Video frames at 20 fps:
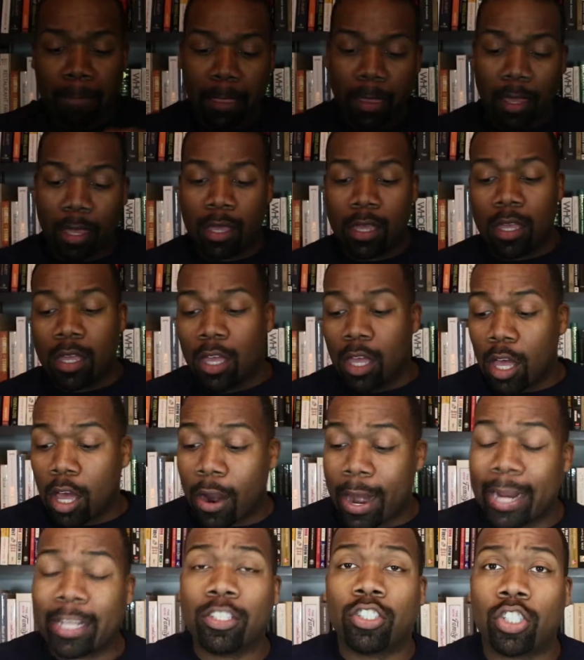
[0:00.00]

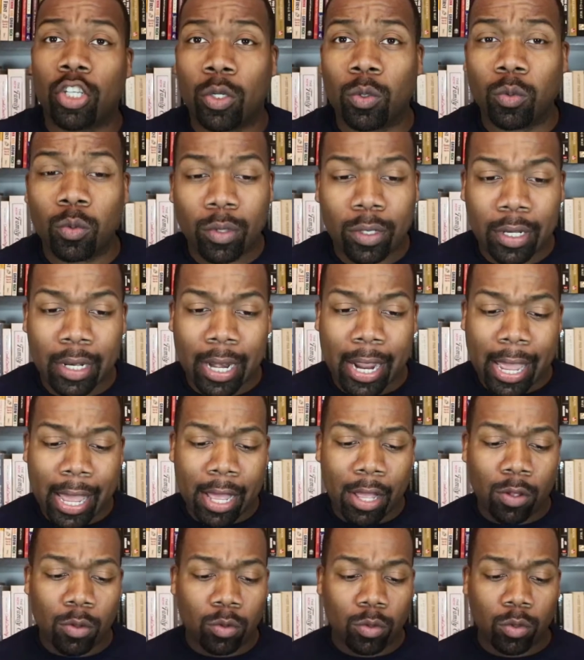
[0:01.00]
All right, so
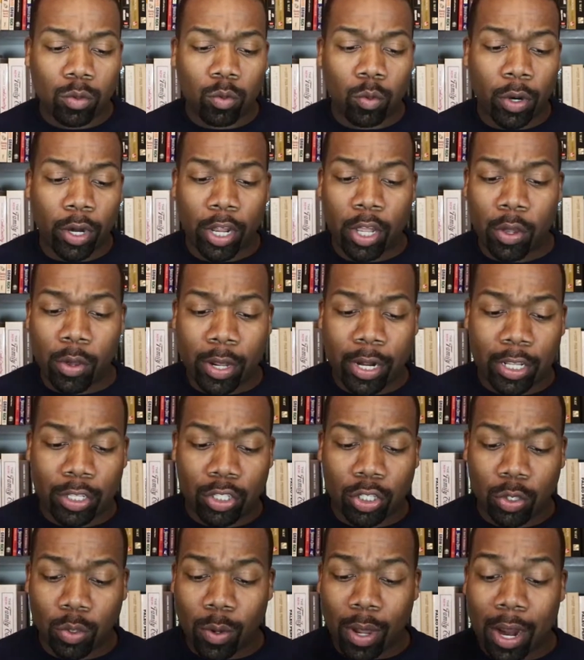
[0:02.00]
now we're going
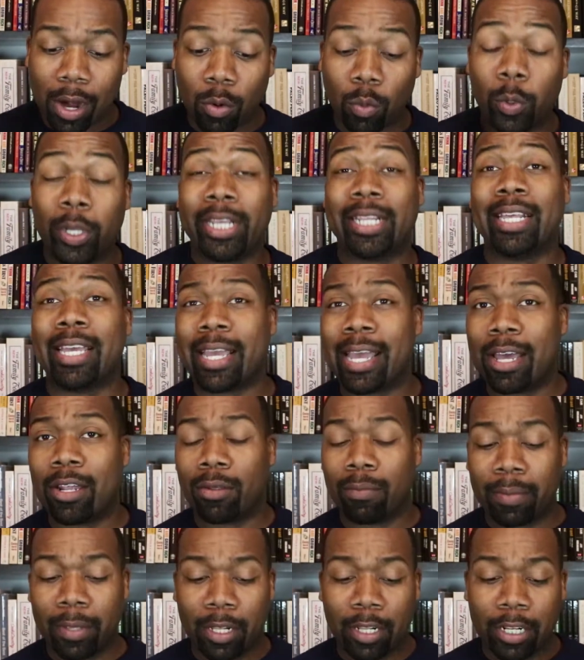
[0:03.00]
into our weekly
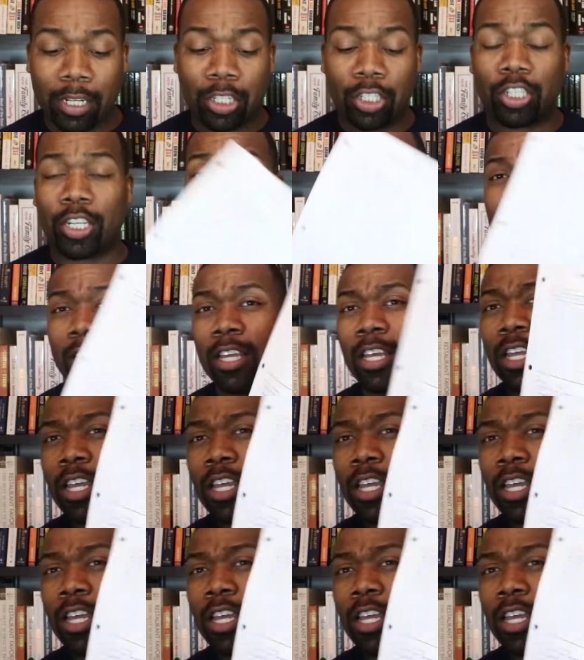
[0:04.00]
accountability sheet.